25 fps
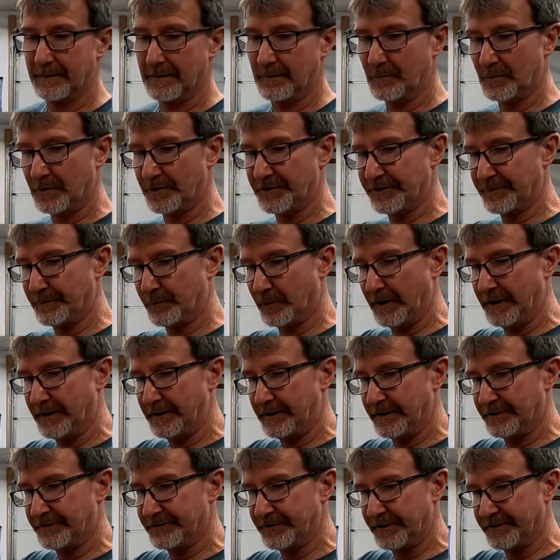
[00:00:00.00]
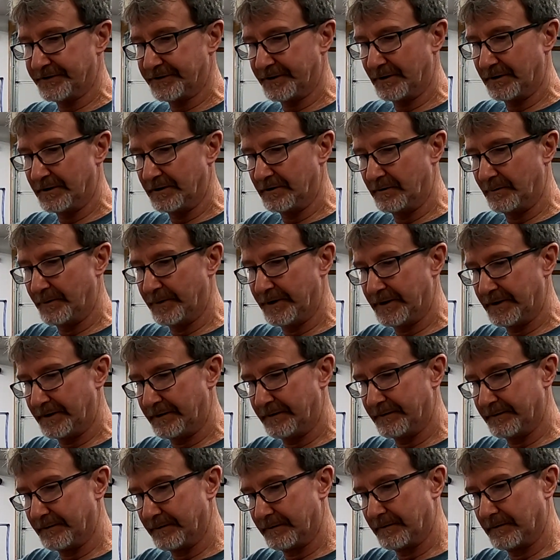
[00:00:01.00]
I'm gonna spray this just a little
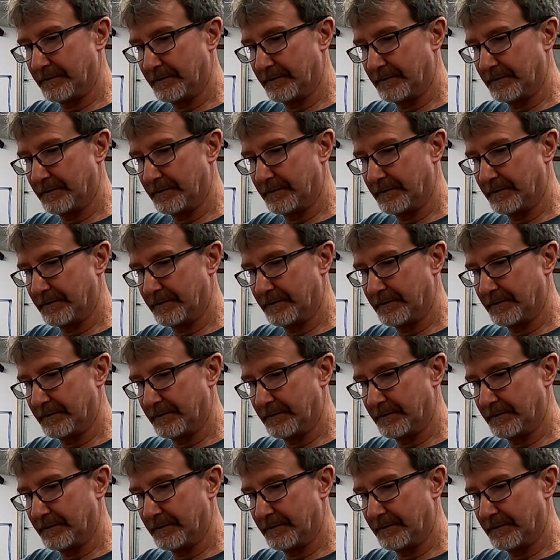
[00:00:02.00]
bit.